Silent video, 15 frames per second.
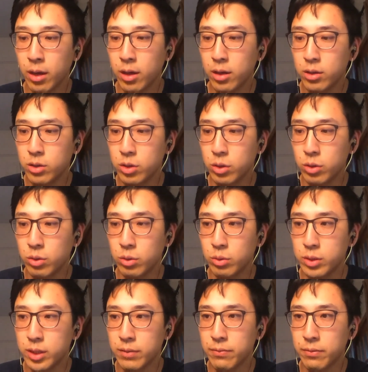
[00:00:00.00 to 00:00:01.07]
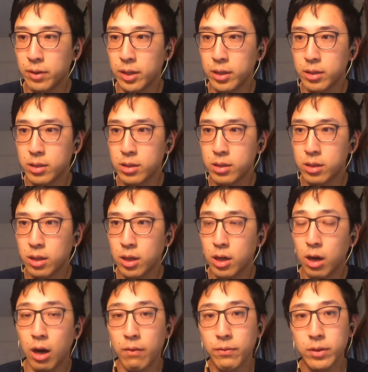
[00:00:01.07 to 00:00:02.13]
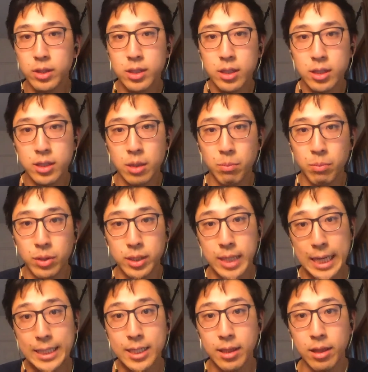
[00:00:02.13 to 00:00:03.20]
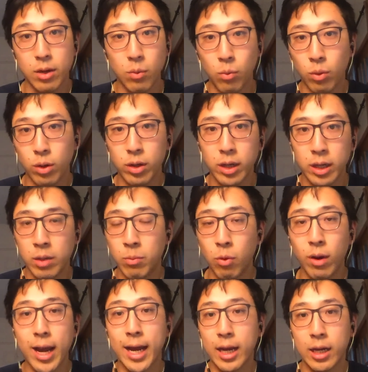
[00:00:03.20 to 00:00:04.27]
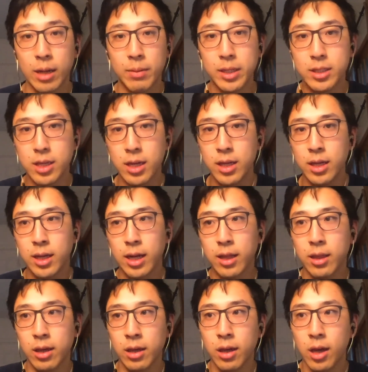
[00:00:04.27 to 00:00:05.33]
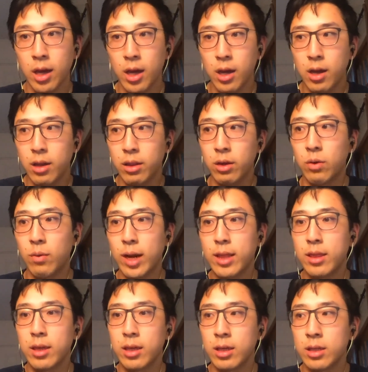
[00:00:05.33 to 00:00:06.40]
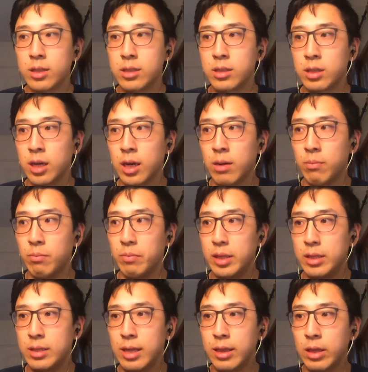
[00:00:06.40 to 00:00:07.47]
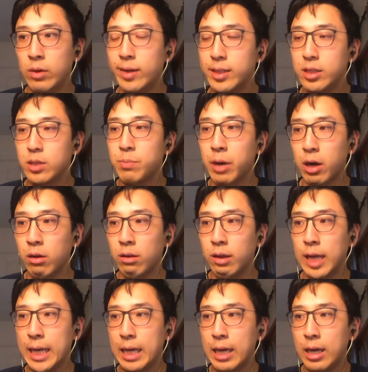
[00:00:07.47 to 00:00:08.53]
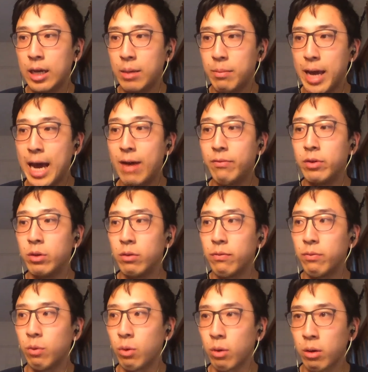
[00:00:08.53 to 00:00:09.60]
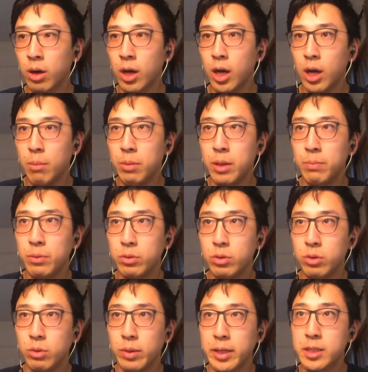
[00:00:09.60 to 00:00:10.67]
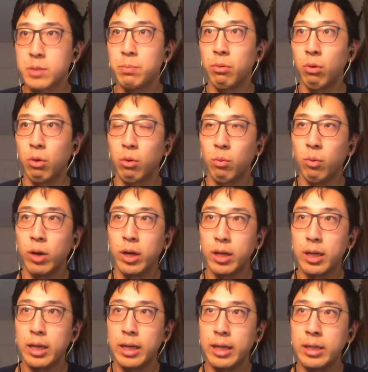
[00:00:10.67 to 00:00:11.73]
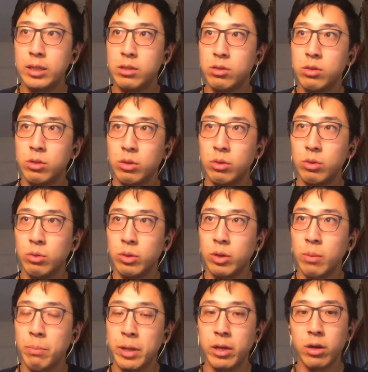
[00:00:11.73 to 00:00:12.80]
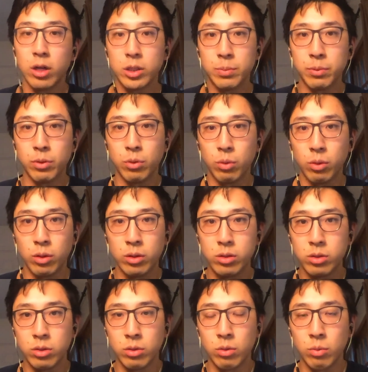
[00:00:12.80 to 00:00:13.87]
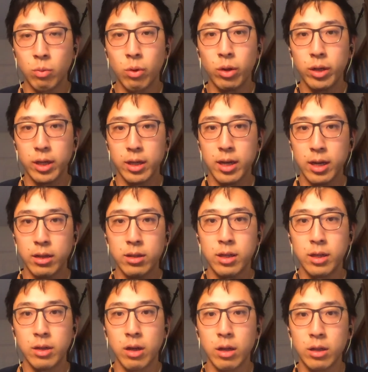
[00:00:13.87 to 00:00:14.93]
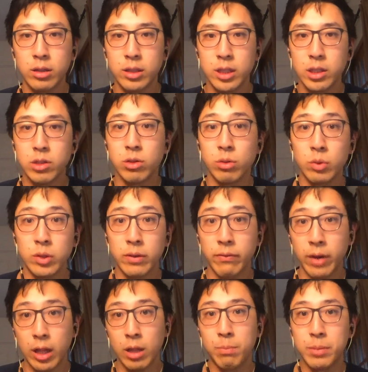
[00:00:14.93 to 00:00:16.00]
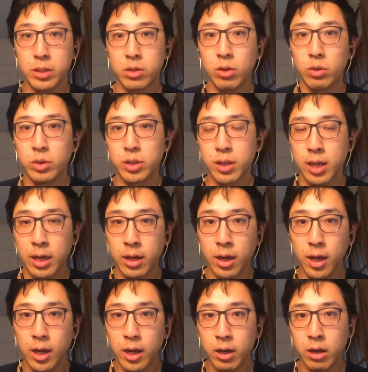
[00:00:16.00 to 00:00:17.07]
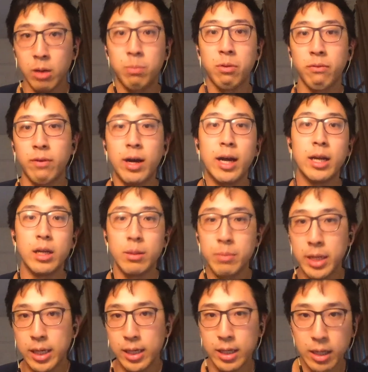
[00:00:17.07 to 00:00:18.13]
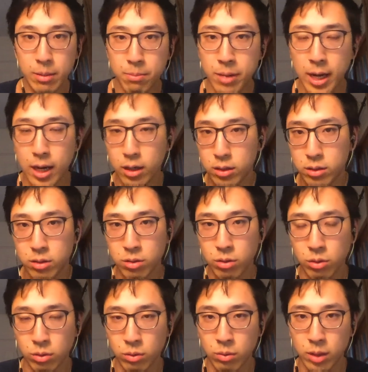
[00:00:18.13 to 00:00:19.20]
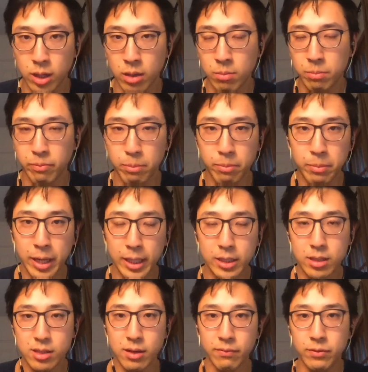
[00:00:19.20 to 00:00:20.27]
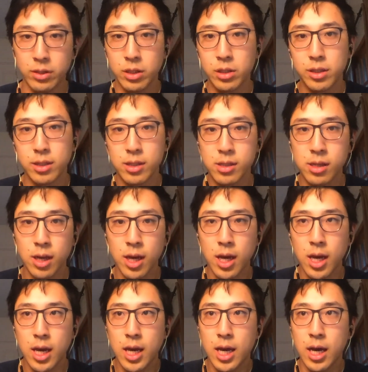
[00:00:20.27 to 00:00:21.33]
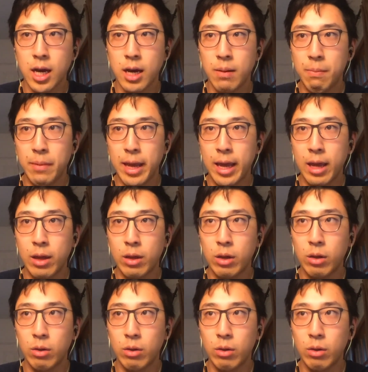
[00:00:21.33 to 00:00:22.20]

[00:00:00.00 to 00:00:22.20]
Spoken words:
to different conferences and presented their work in a more academic setting. And I think the great thing is that there is this parallel avenue for people to explore what it is to be an entrepreneur, to work in health technology, to develop a solution that could provide immediate impact to patients and physicians. And